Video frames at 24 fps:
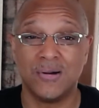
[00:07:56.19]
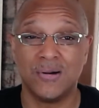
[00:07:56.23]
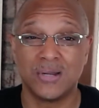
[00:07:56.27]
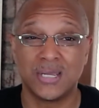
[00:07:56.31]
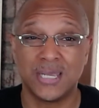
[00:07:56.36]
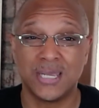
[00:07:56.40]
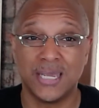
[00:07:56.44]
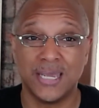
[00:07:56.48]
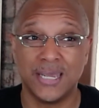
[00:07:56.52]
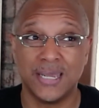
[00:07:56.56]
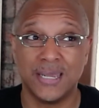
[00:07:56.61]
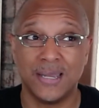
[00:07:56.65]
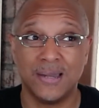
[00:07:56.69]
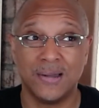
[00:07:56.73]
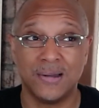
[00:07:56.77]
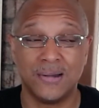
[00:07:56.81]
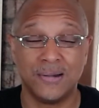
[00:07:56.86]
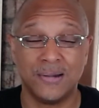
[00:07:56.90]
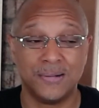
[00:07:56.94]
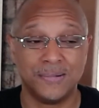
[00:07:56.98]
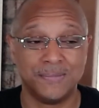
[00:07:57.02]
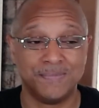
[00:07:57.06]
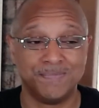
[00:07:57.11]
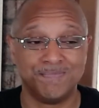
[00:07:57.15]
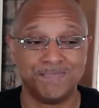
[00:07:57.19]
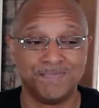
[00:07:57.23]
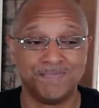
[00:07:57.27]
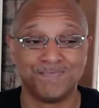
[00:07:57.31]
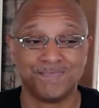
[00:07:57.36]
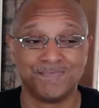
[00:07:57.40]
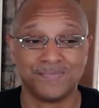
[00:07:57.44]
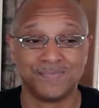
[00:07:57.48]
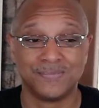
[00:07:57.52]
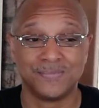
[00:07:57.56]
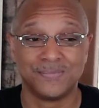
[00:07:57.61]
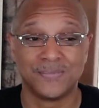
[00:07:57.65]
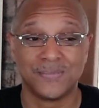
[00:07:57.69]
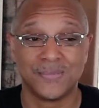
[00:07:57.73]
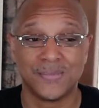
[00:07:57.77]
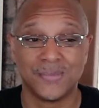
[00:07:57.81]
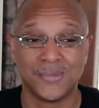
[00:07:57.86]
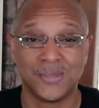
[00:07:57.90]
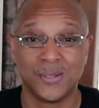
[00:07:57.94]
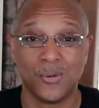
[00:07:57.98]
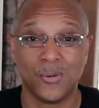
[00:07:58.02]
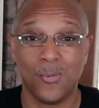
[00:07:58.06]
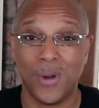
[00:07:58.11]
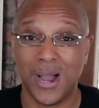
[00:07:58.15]
okay, um,
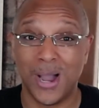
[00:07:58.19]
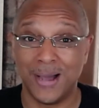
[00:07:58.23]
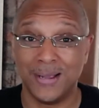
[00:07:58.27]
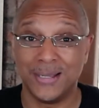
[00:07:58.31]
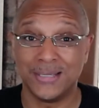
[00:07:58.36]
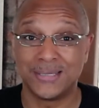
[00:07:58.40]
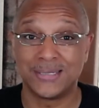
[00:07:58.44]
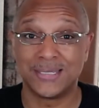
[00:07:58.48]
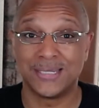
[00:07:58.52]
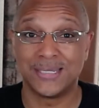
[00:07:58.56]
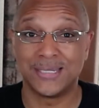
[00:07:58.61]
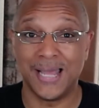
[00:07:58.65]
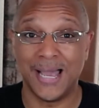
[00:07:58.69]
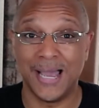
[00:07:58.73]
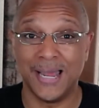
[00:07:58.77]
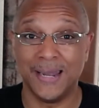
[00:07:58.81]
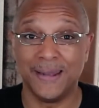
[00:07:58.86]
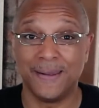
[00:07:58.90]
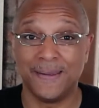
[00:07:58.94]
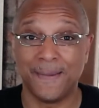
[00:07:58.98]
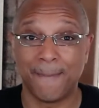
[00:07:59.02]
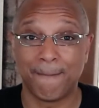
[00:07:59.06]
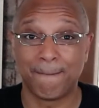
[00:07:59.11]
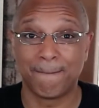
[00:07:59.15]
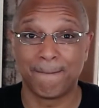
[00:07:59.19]
wow, it's a lot.